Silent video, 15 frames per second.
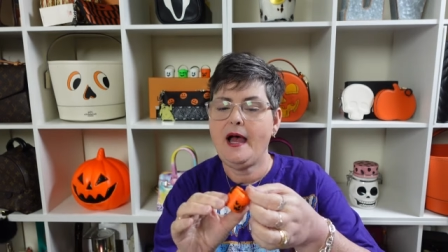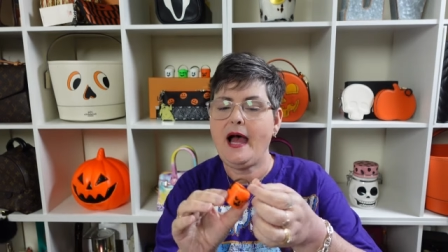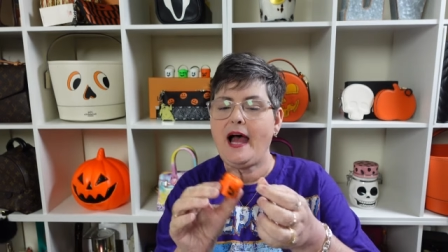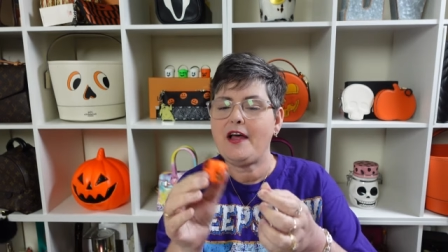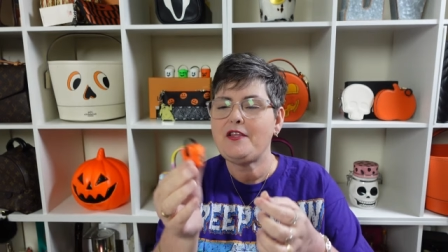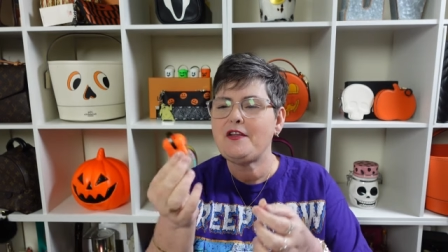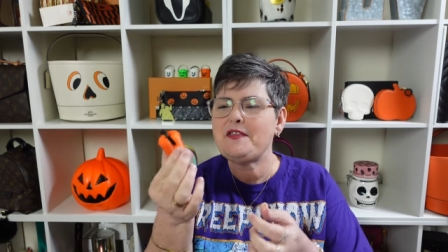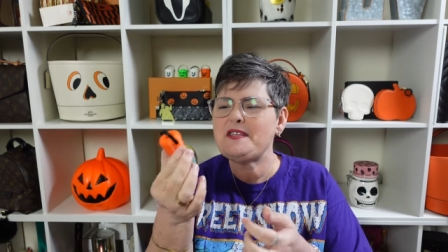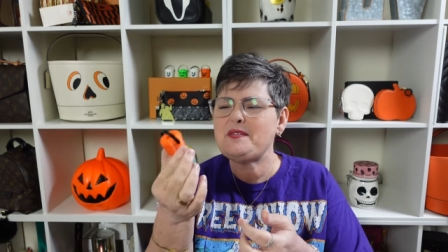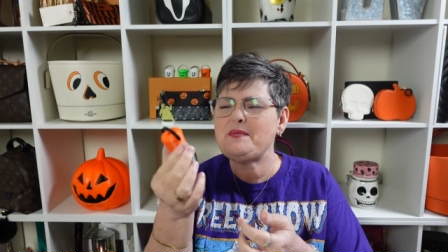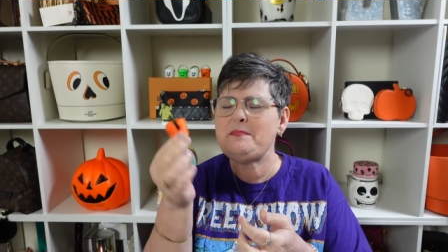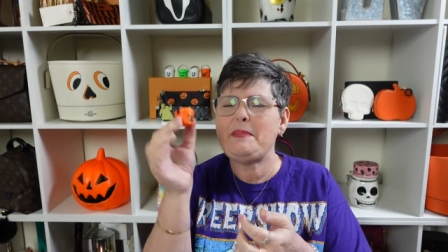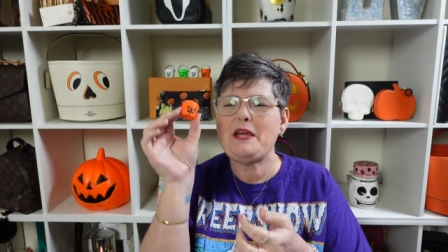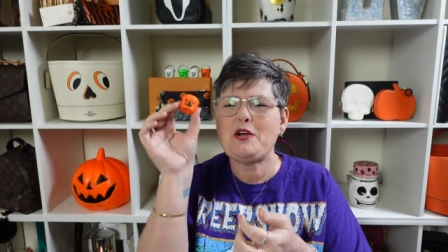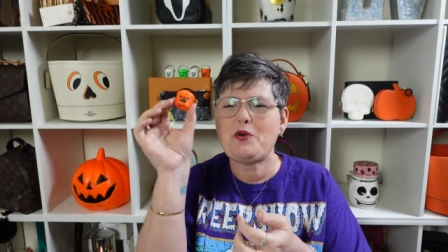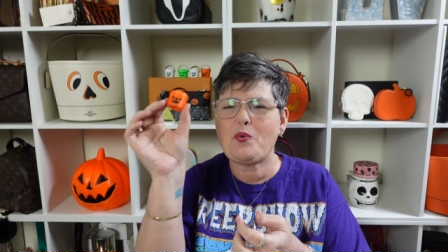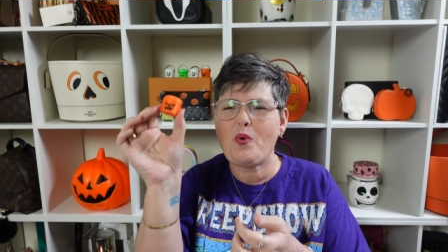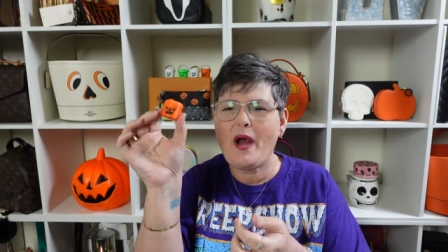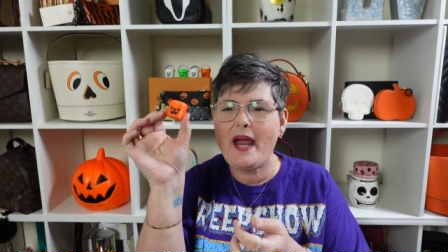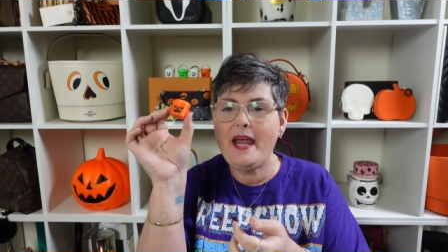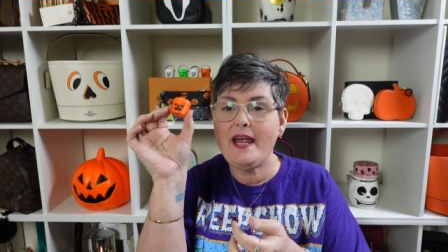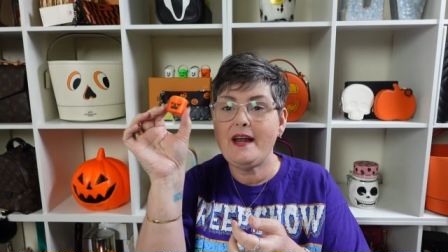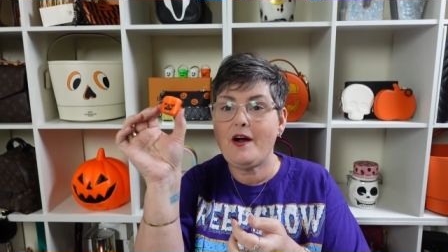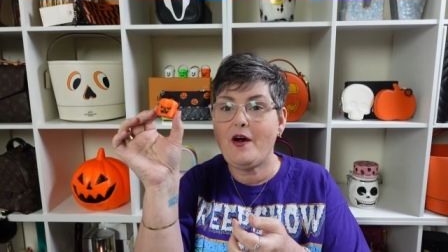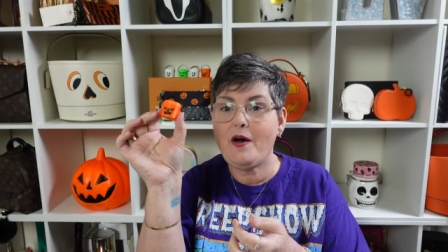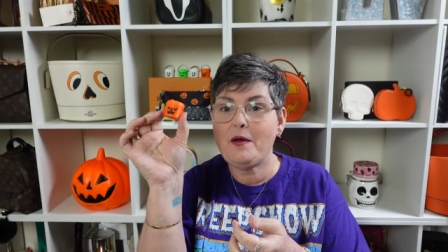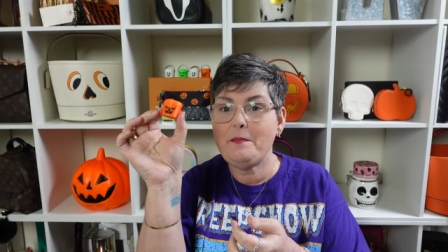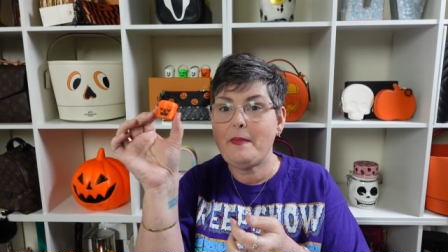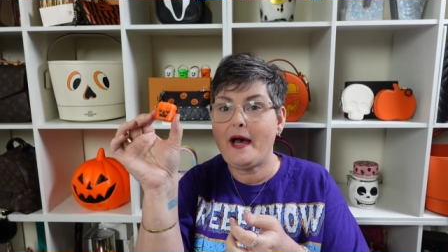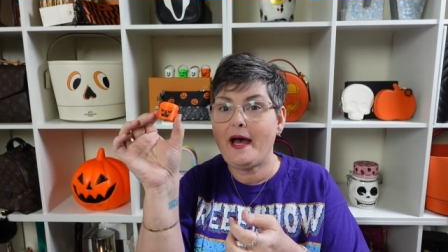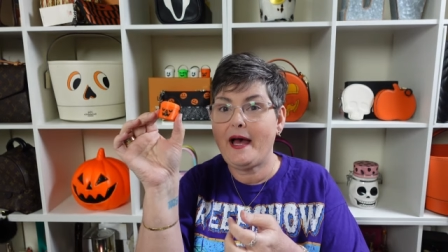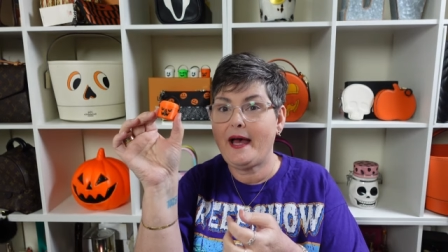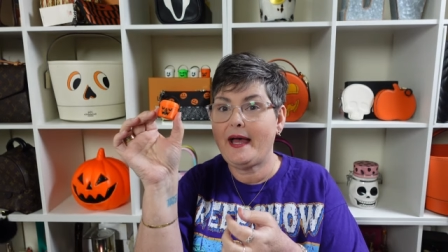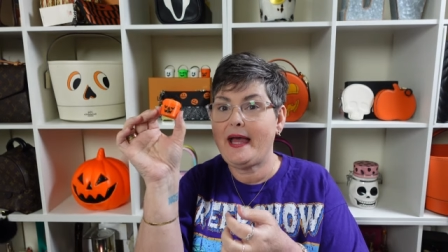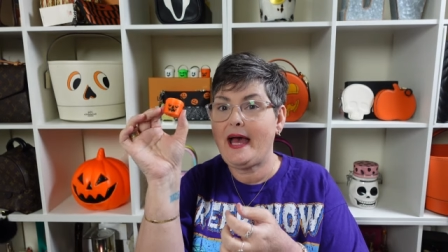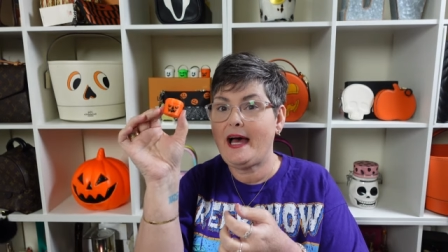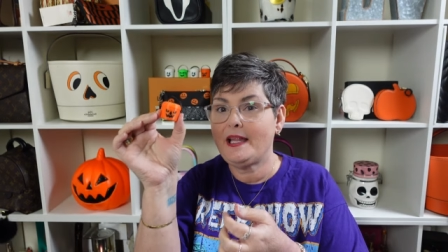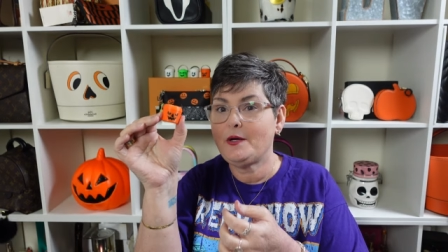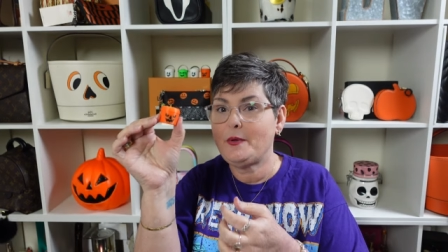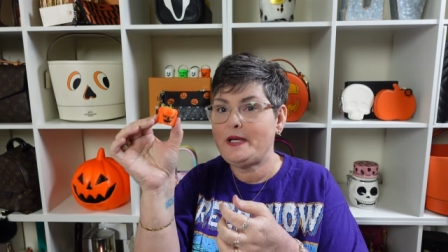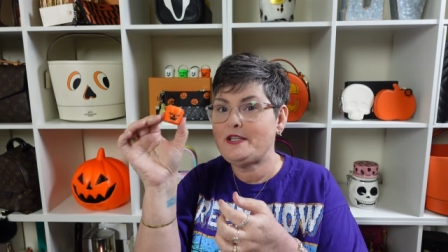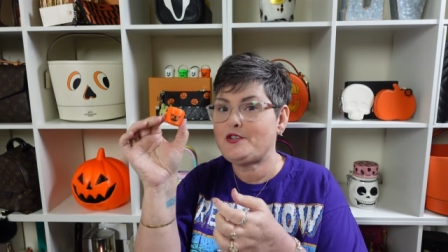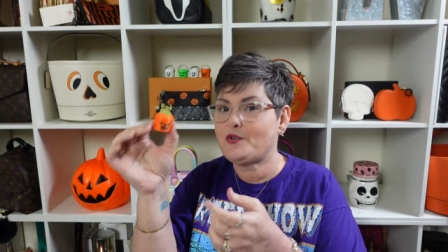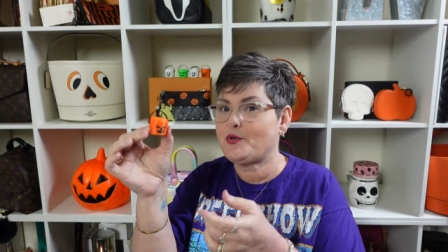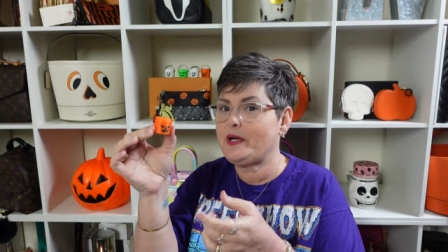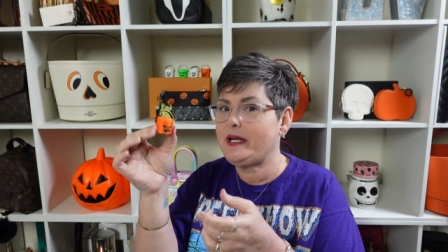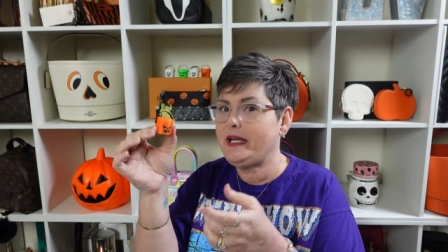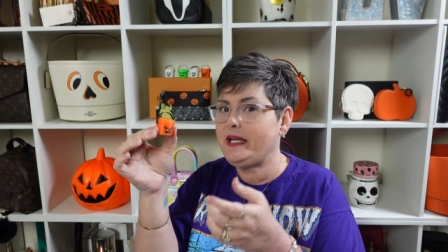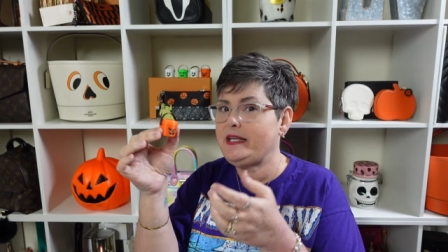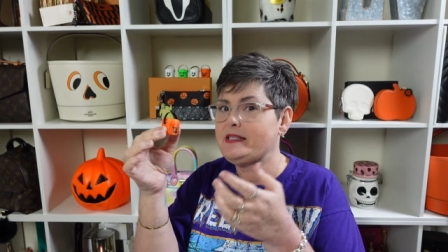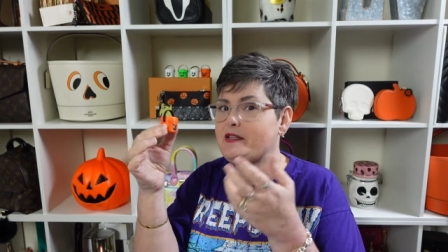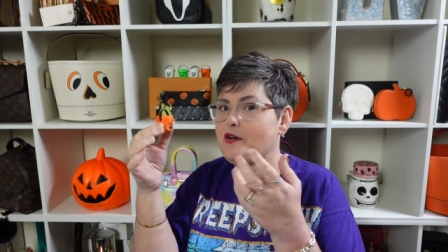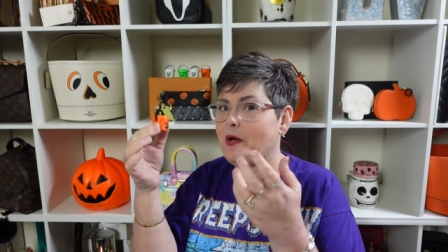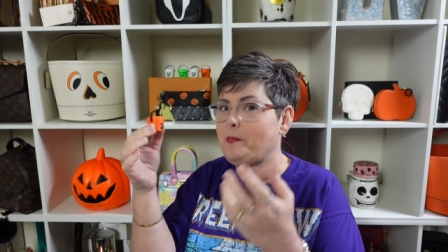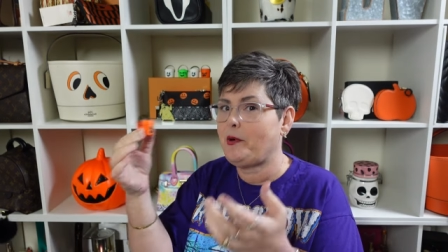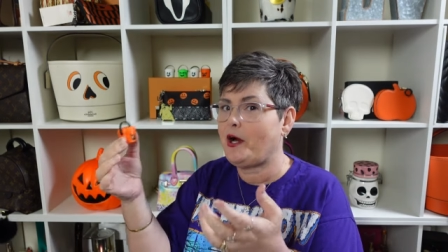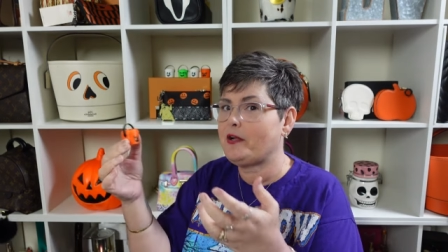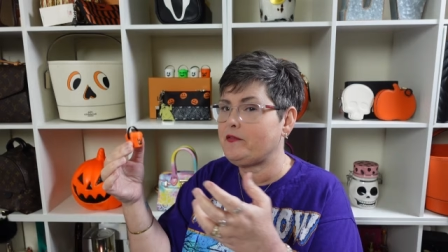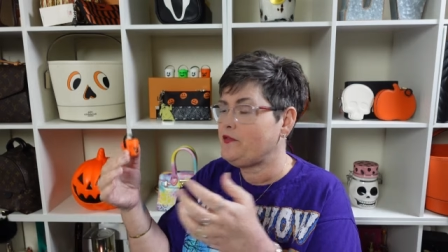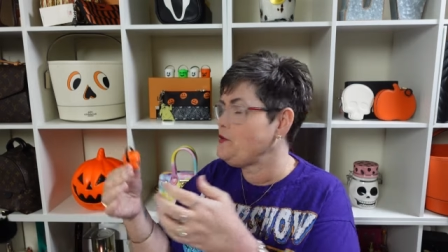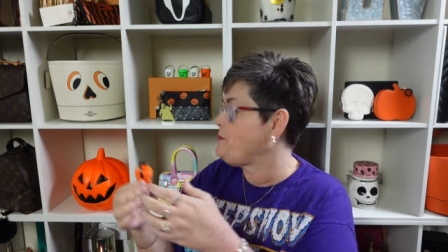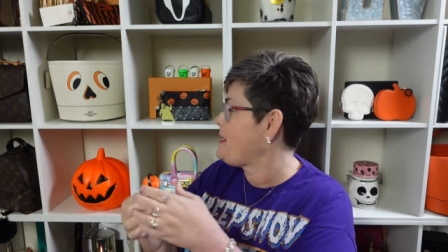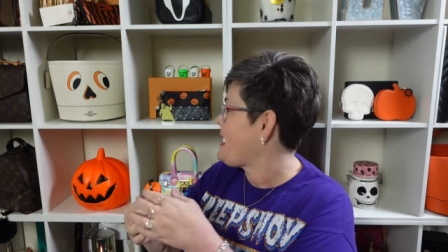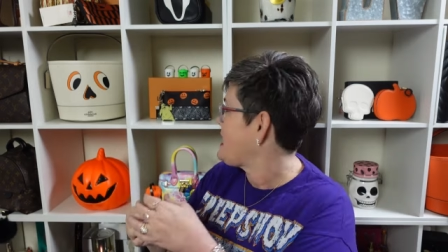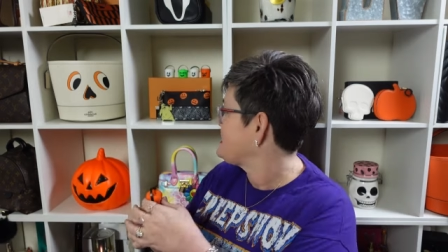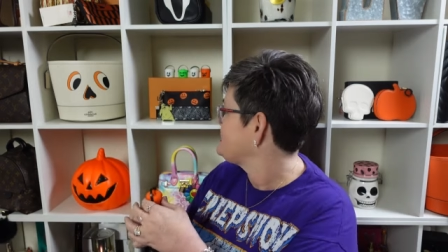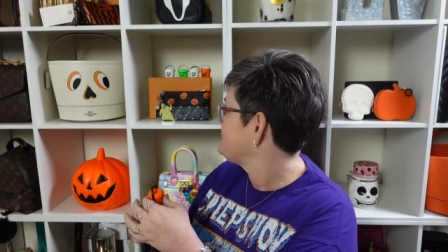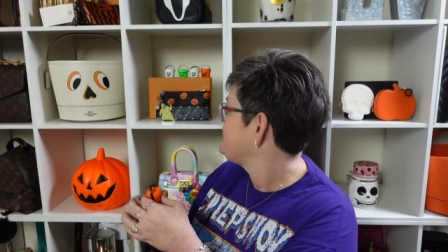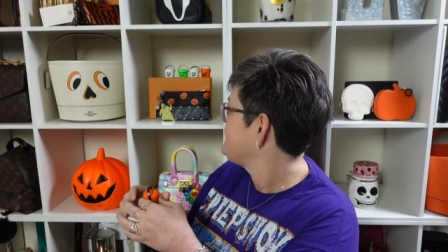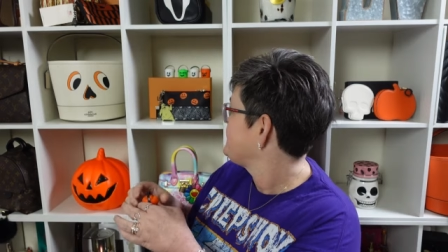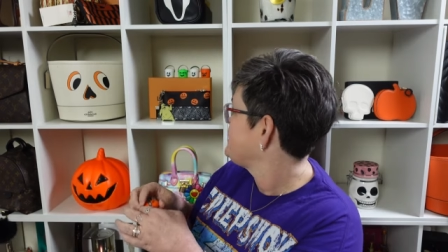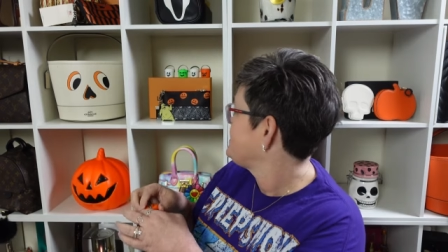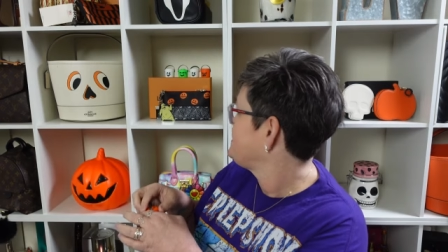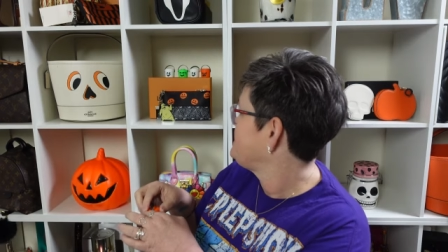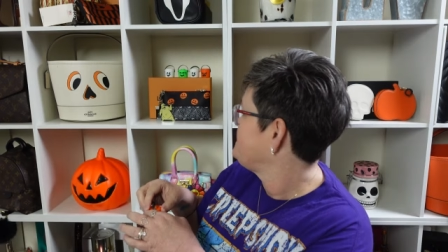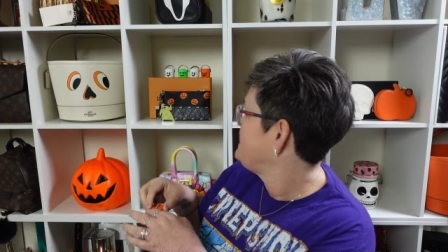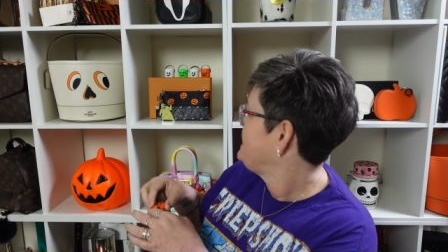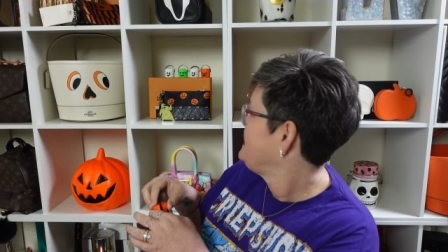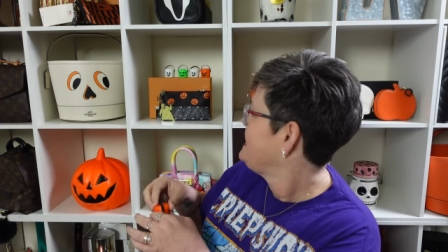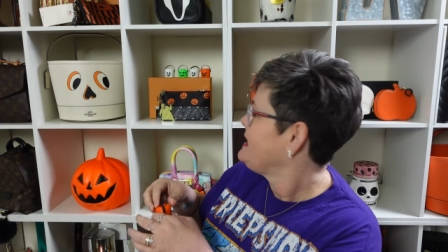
I thought this would be great on my Halloween tree, so I bought a few packs of them.